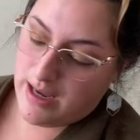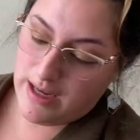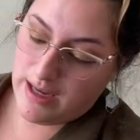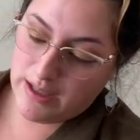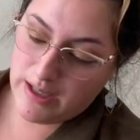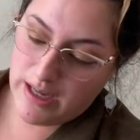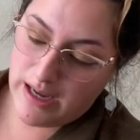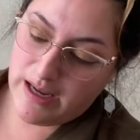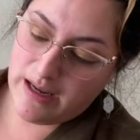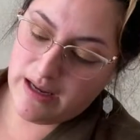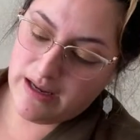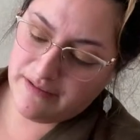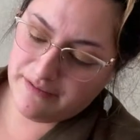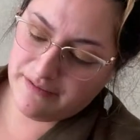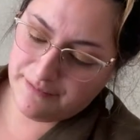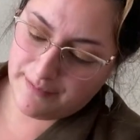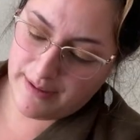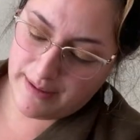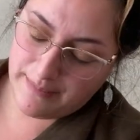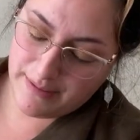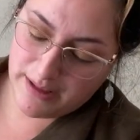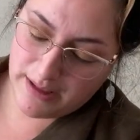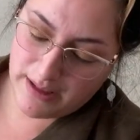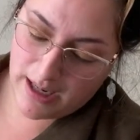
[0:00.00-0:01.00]
I, I have,
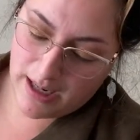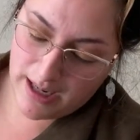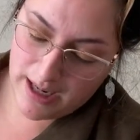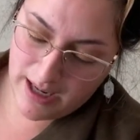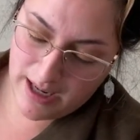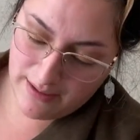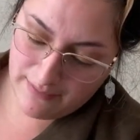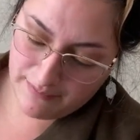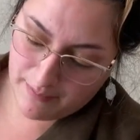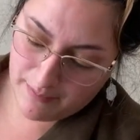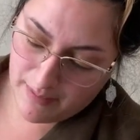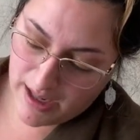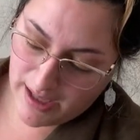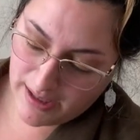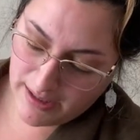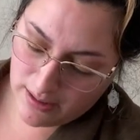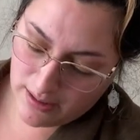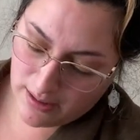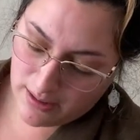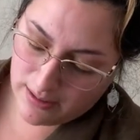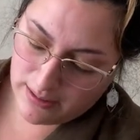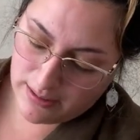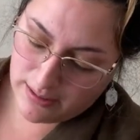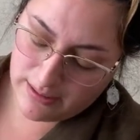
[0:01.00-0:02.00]
I mean, I have mine
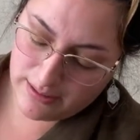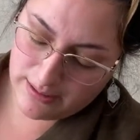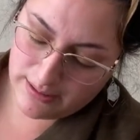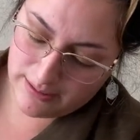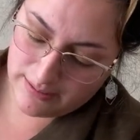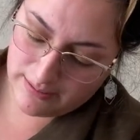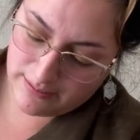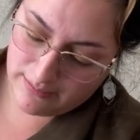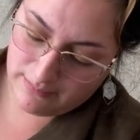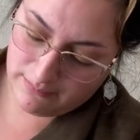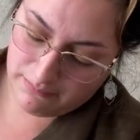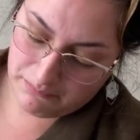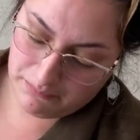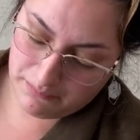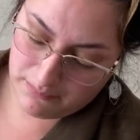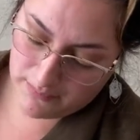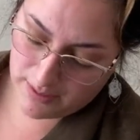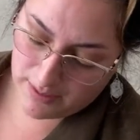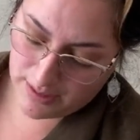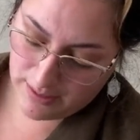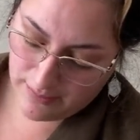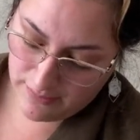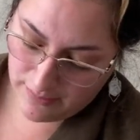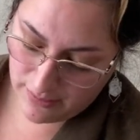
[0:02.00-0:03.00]
on and it,
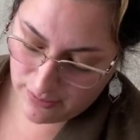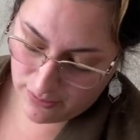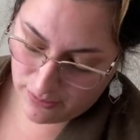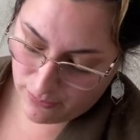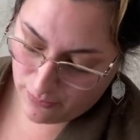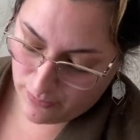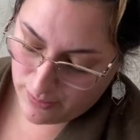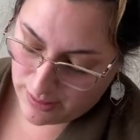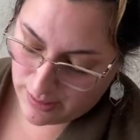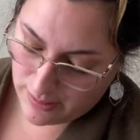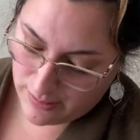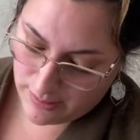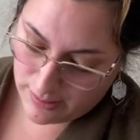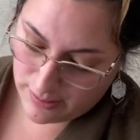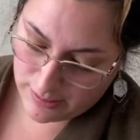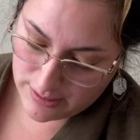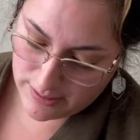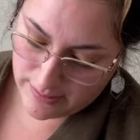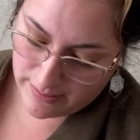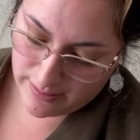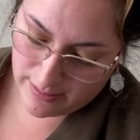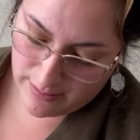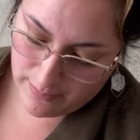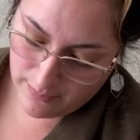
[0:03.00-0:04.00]
it doesn't do anything to
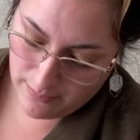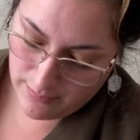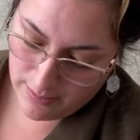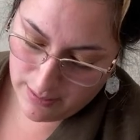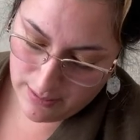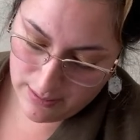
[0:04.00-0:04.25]
them.